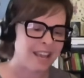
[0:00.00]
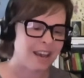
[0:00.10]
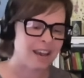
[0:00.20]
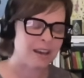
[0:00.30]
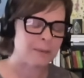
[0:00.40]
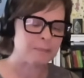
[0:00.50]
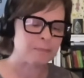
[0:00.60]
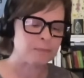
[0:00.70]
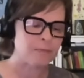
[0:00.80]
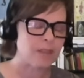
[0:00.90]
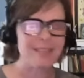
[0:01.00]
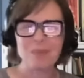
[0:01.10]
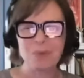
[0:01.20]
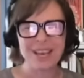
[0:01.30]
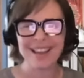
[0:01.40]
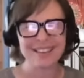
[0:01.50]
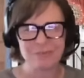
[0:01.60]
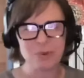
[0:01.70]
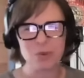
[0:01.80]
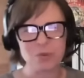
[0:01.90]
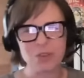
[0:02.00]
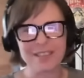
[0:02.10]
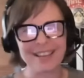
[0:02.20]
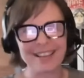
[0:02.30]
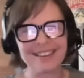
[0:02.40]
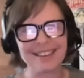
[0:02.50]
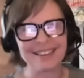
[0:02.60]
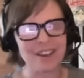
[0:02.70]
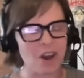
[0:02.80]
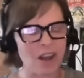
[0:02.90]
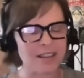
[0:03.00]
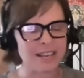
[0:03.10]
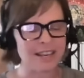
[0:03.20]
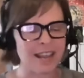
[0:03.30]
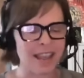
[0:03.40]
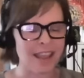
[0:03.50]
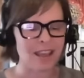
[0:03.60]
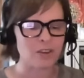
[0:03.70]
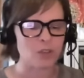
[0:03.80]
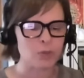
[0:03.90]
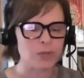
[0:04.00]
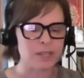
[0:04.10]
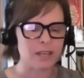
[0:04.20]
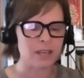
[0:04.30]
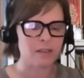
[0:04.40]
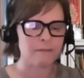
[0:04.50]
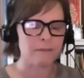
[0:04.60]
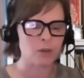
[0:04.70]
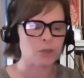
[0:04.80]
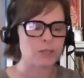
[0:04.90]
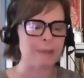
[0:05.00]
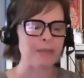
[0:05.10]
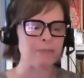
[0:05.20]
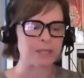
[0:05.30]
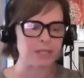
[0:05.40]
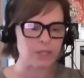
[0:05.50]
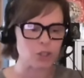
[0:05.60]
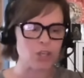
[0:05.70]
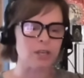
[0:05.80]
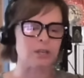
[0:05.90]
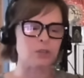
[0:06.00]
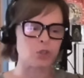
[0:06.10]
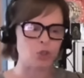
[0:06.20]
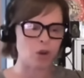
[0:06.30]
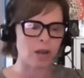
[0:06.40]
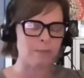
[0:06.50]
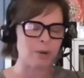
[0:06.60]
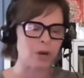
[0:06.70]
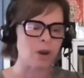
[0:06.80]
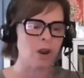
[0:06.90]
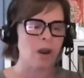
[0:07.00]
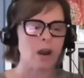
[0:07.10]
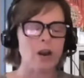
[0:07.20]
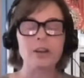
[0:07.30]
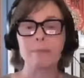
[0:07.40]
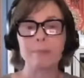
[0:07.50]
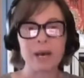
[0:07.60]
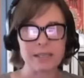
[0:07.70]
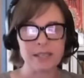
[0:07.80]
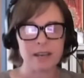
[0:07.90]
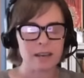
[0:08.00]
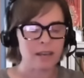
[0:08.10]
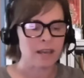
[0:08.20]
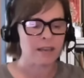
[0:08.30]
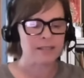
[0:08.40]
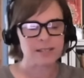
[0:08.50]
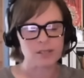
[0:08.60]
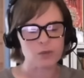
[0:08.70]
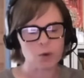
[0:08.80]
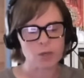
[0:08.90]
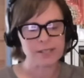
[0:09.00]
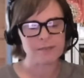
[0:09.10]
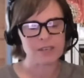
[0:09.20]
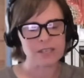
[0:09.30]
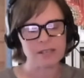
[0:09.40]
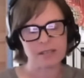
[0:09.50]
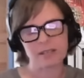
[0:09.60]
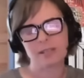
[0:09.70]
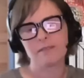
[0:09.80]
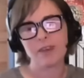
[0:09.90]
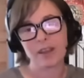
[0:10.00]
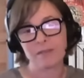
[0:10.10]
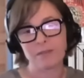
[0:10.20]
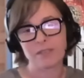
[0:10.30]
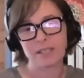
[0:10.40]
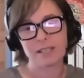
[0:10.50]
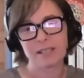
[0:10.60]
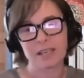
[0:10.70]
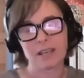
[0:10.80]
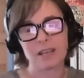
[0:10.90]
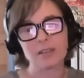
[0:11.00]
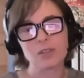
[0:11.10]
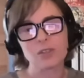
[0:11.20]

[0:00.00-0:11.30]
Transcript: Um, and then we kind of move to the Indian continent, and you see the first mathematician and astronomer, Aryabhata. This is 476 to 550 CE.